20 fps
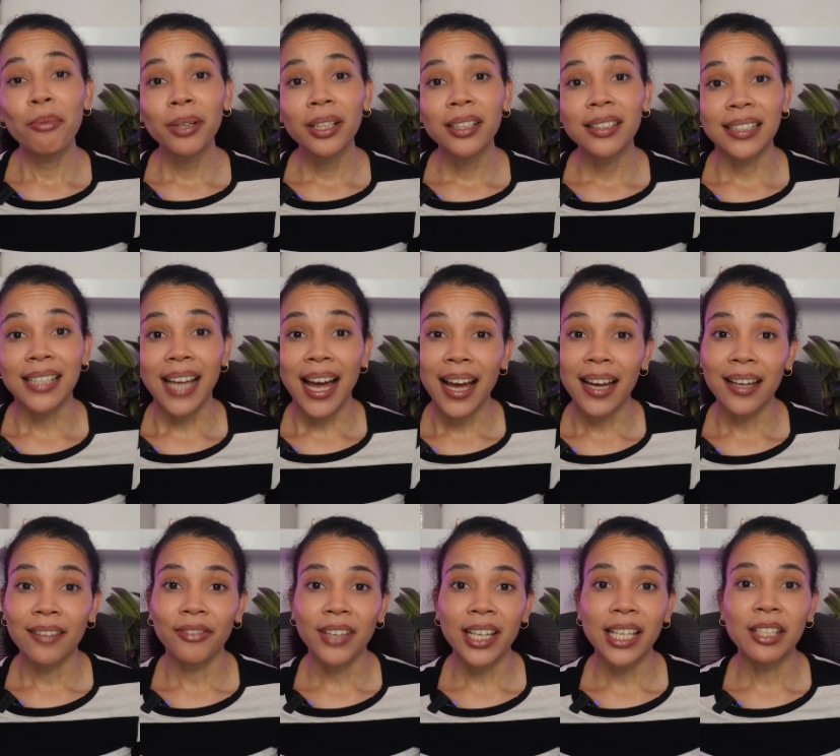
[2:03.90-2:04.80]
we'll
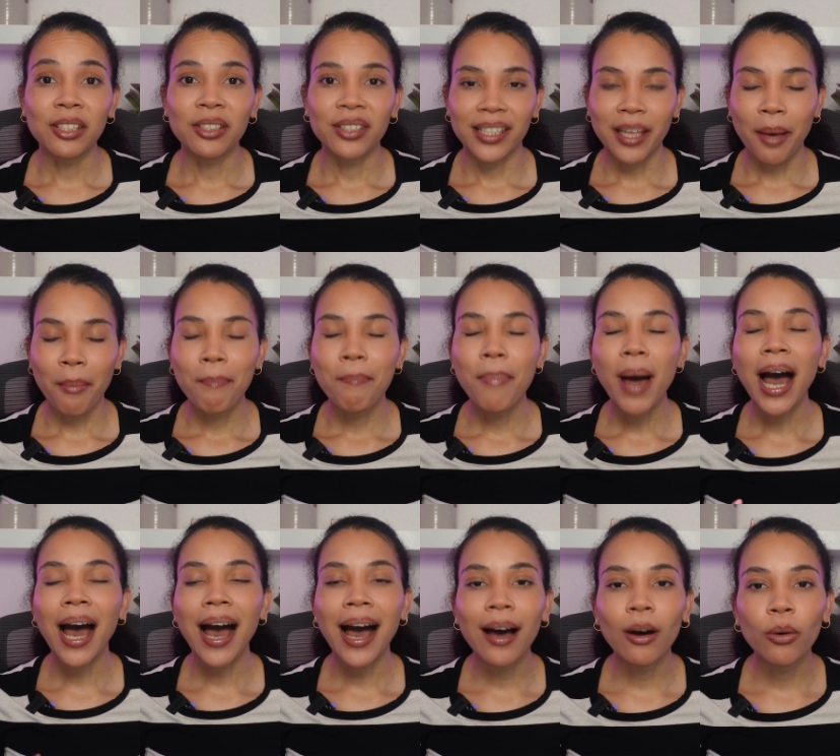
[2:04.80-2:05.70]
dive into some
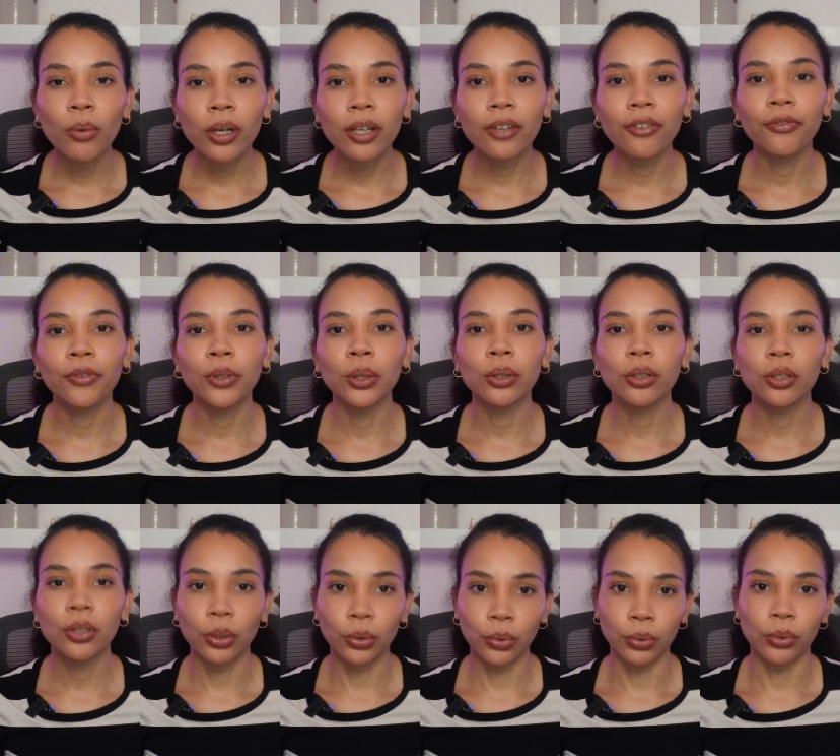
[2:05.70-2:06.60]
powerful
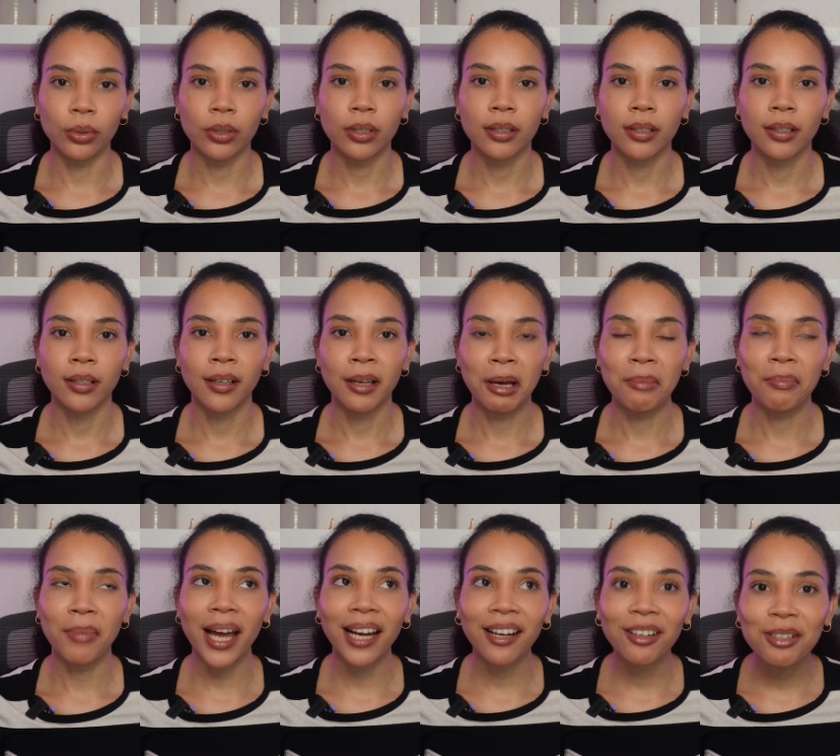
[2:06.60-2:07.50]
tools:
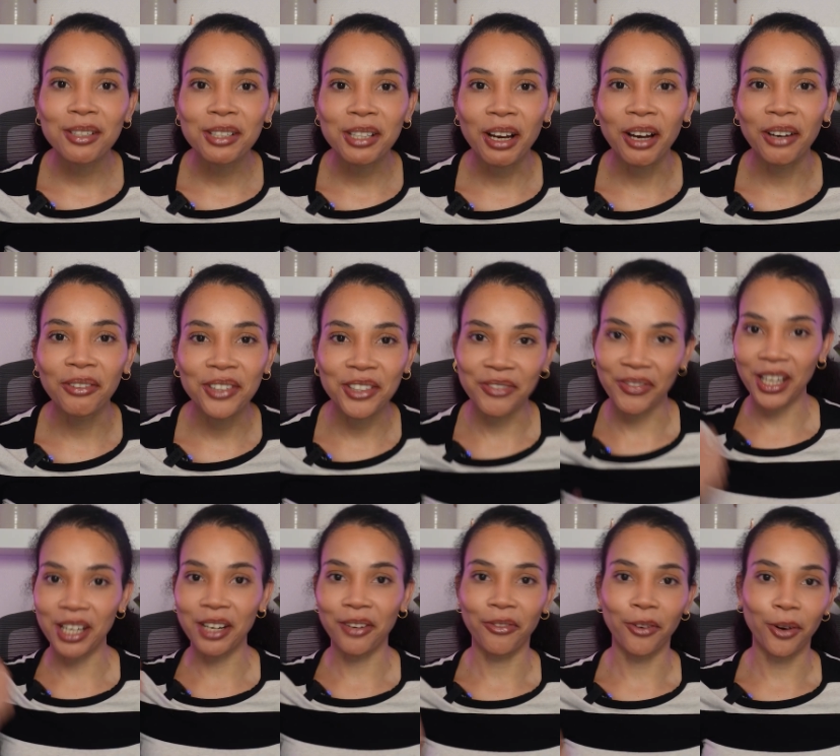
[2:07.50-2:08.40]
Microsoft
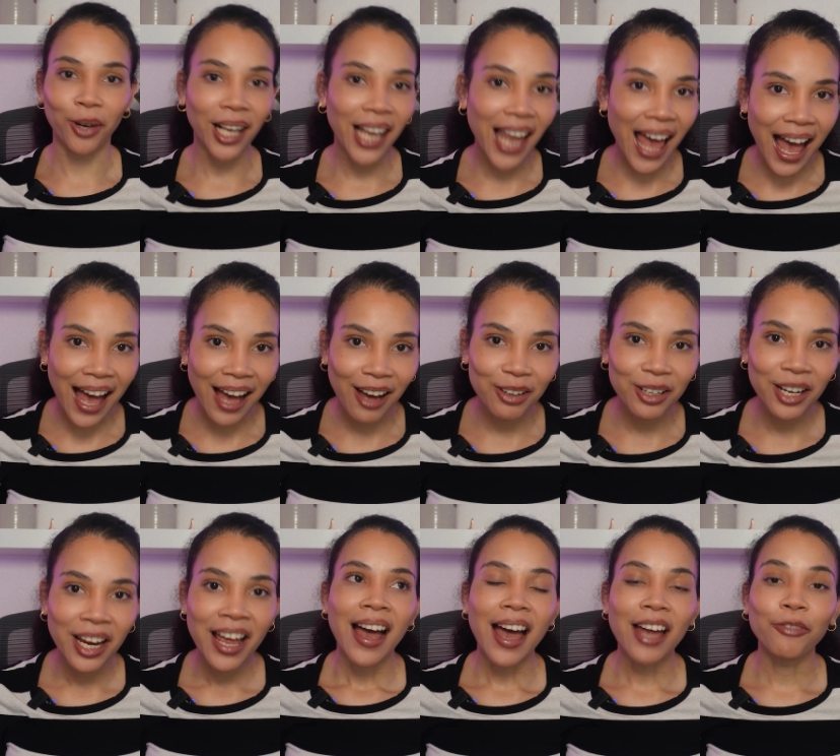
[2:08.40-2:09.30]
Defender for
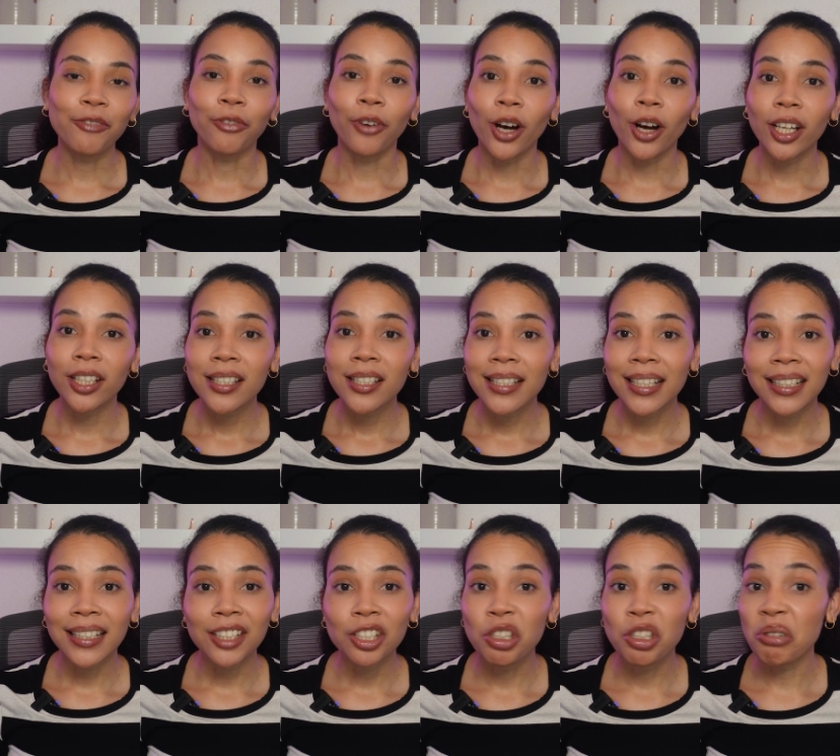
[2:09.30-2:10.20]
Cloud,
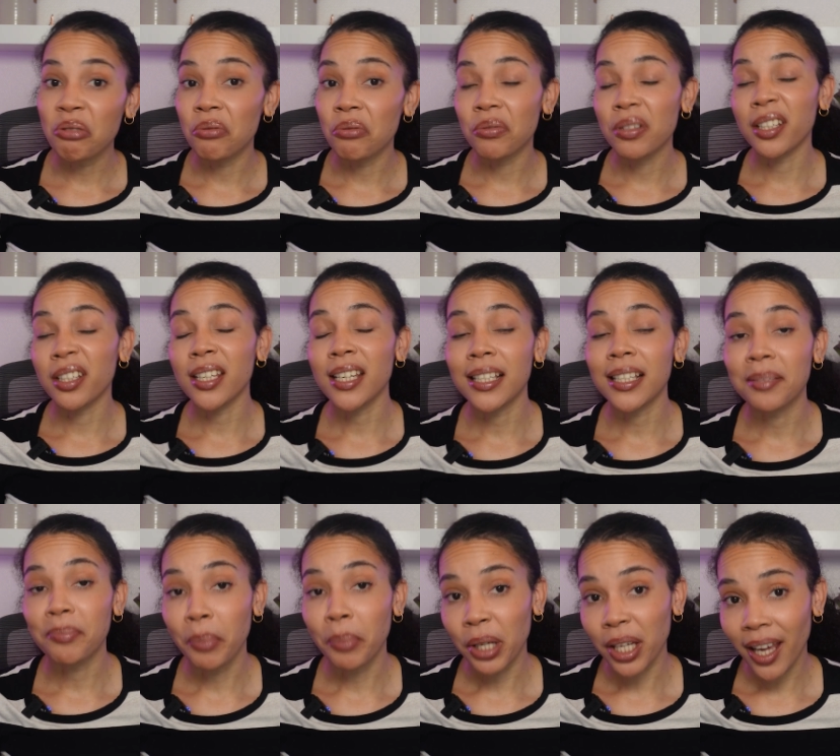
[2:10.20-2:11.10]
advancing to
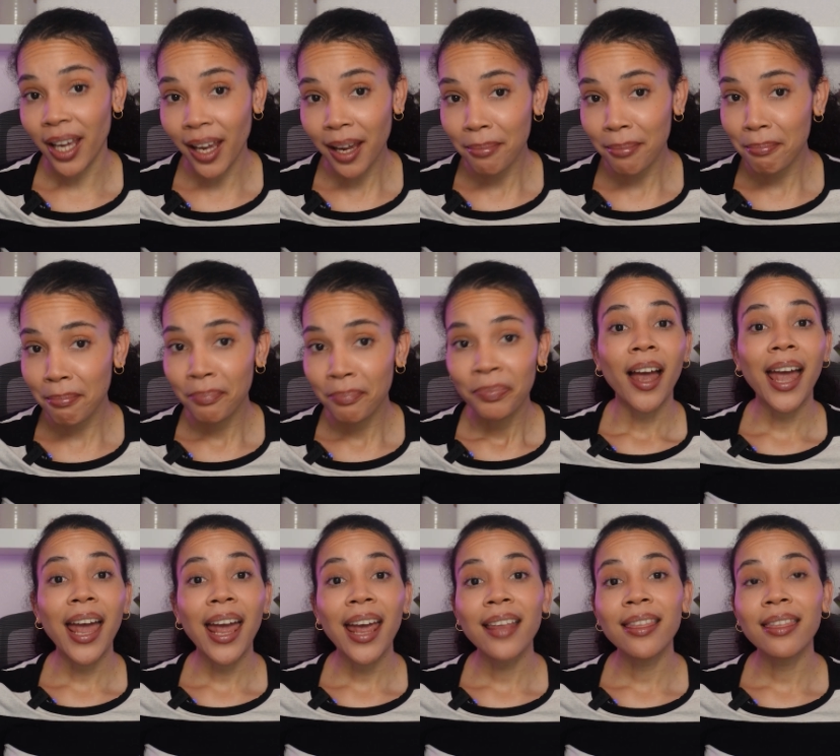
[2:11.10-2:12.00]
CSPM,
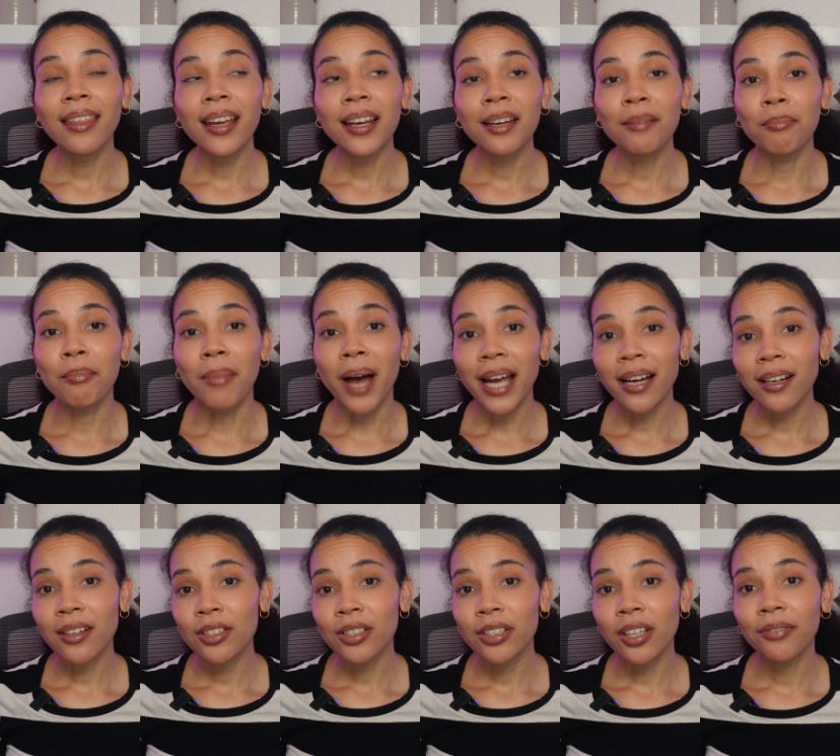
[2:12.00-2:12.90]
and then
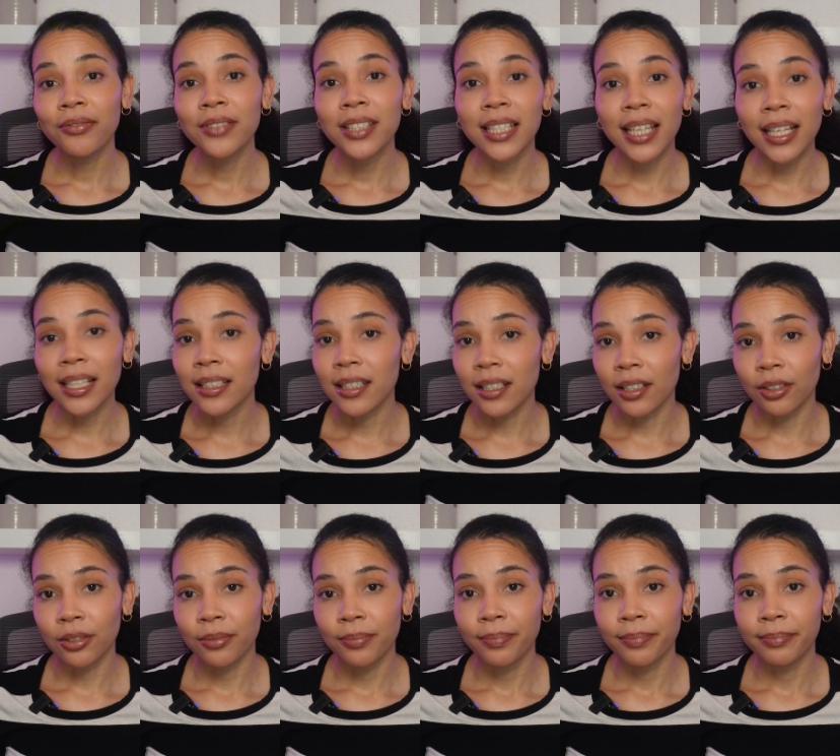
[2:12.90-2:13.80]
Microsoft
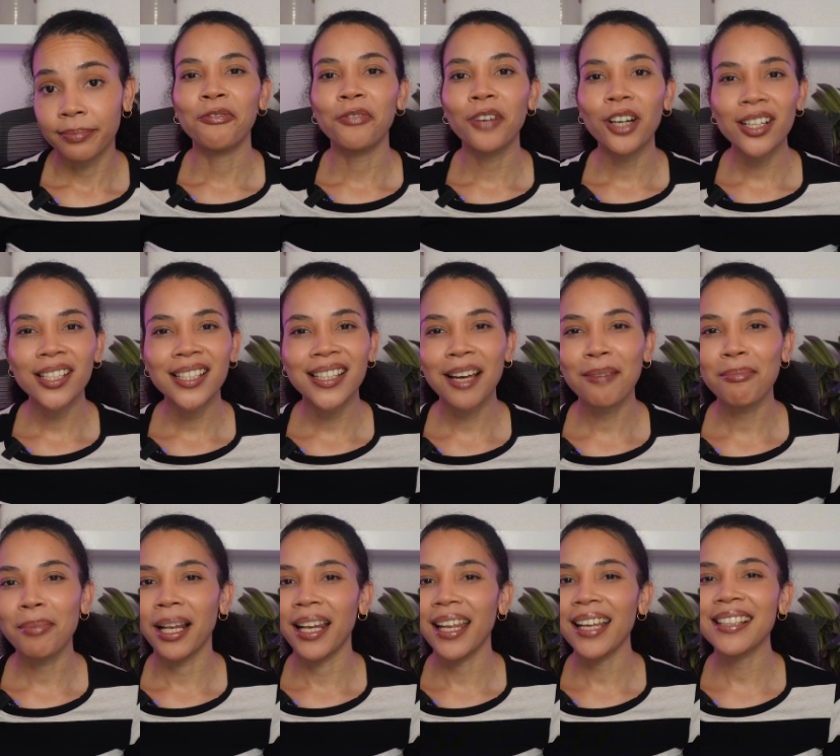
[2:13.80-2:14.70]
Sentinel. First
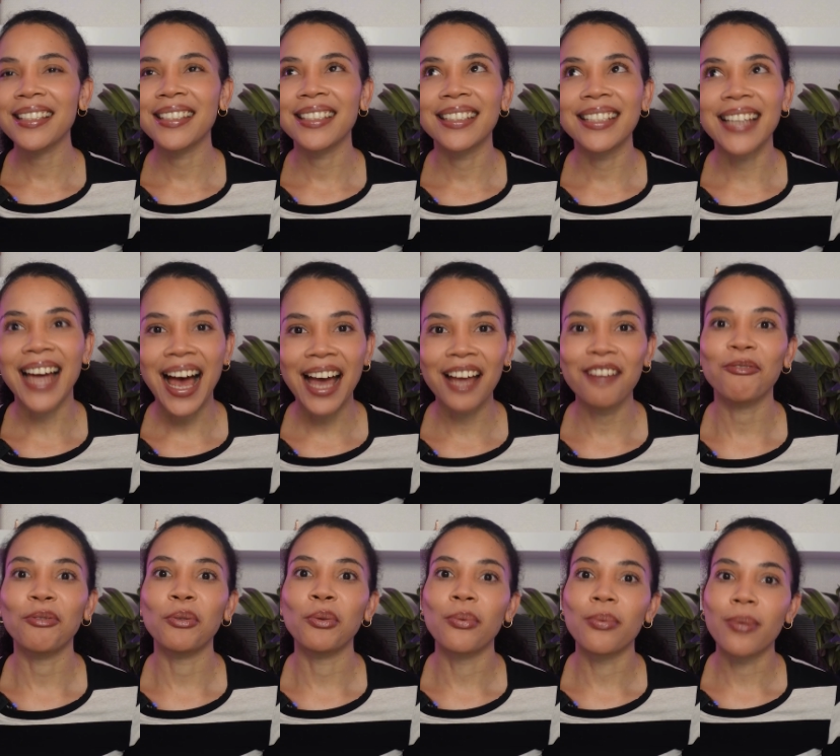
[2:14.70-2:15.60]
up, let's
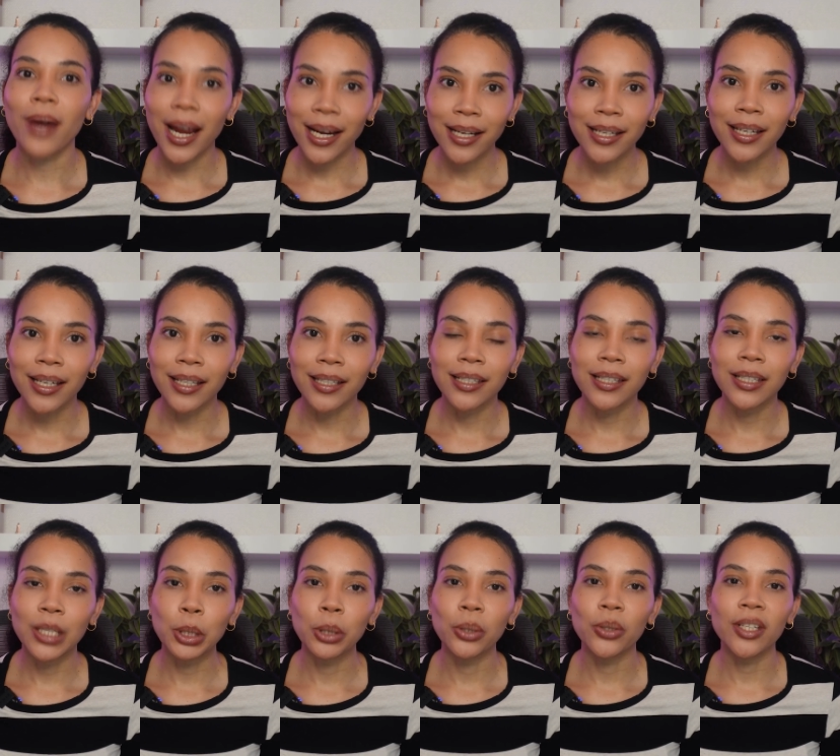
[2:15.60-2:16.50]
dive right
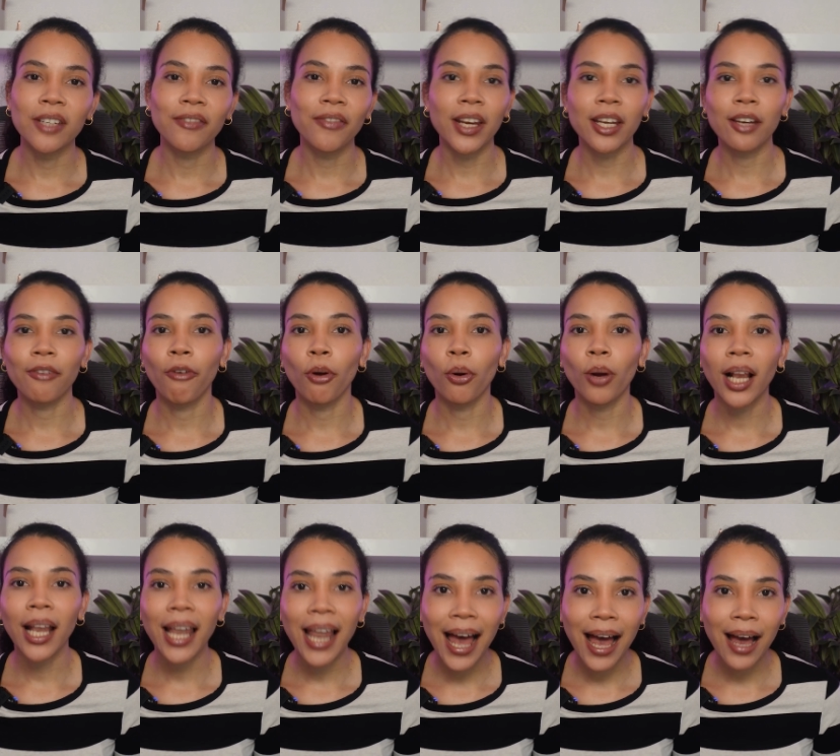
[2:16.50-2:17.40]
into Defender for
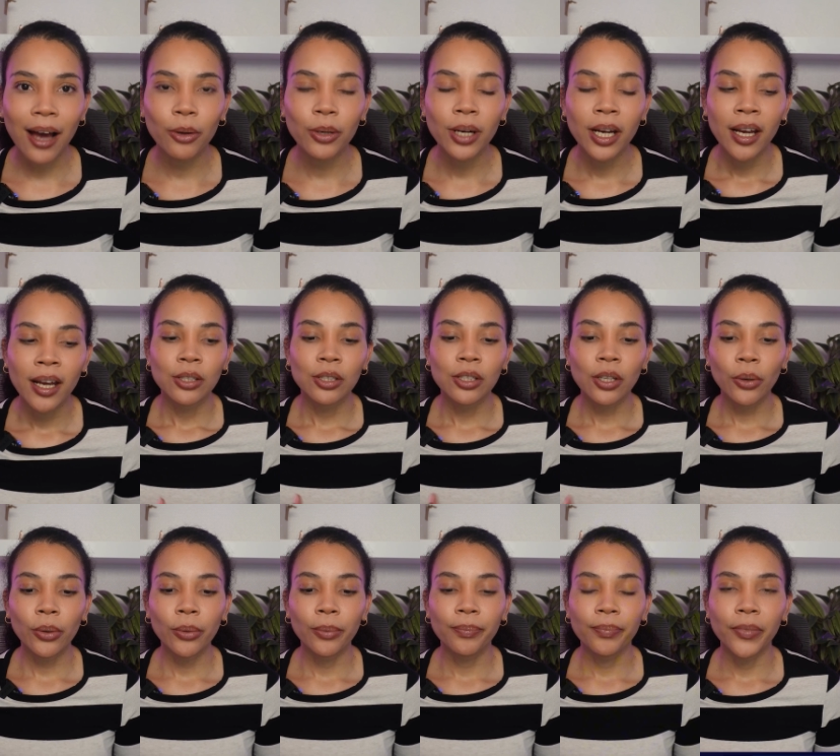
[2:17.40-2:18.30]
Cloud. So